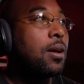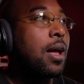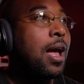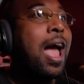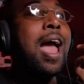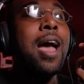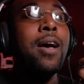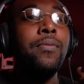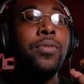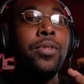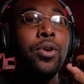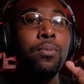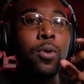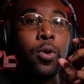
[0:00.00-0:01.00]
have
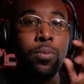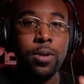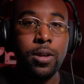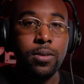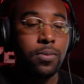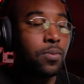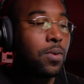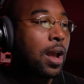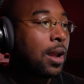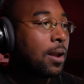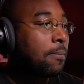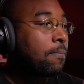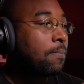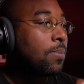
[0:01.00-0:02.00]
their moment,
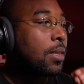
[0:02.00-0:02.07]
right?